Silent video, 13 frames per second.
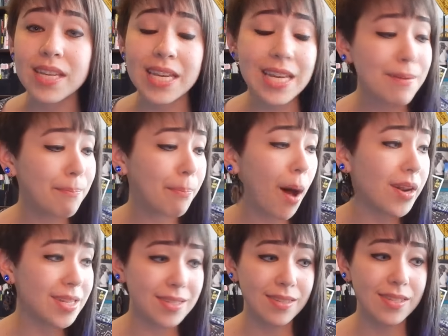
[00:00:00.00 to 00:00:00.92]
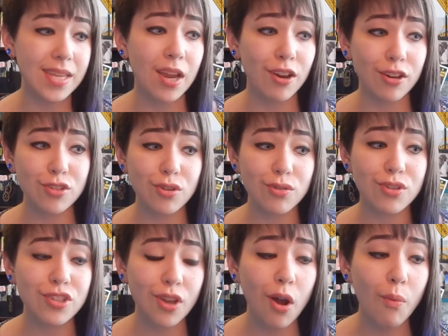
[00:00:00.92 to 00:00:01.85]
He embodies this character
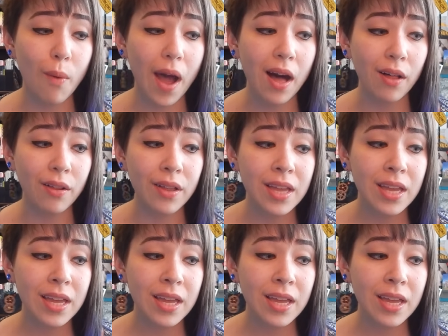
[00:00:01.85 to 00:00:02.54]
so well,